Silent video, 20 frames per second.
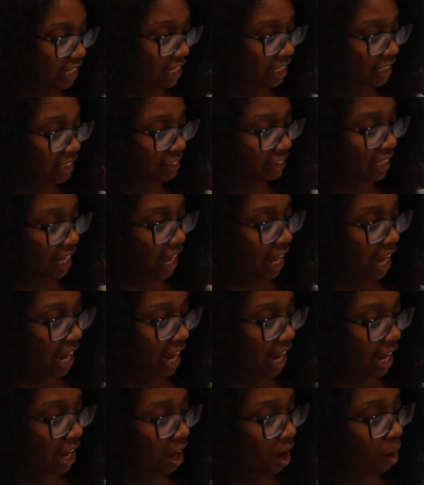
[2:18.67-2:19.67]
is
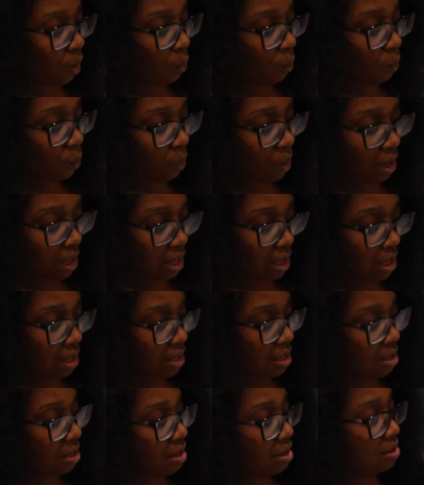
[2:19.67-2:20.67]
A1,
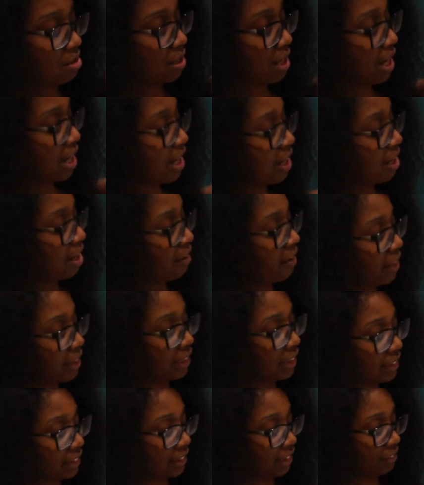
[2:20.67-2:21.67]
okay? All right,
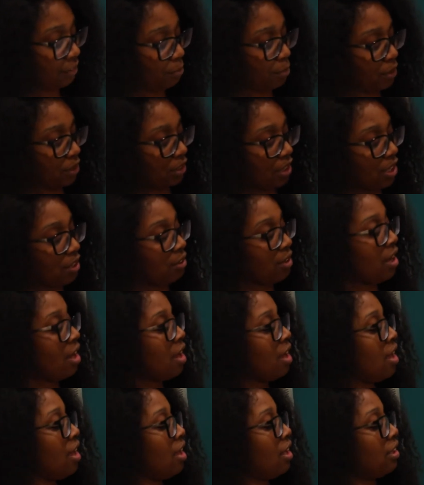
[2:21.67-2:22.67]
let's leave the book alone.
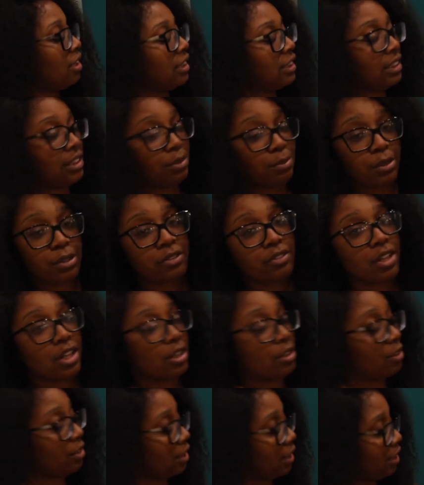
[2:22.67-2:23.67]
Let's leave the book
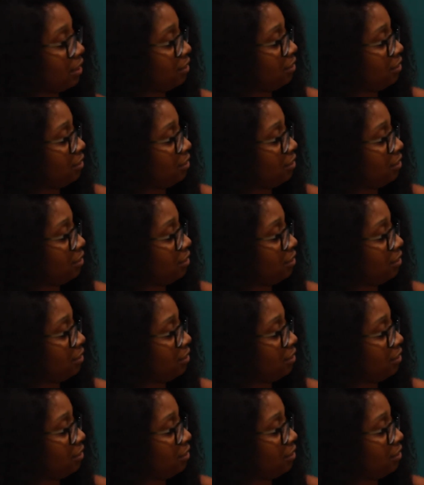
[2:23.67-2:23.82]
alone, okay?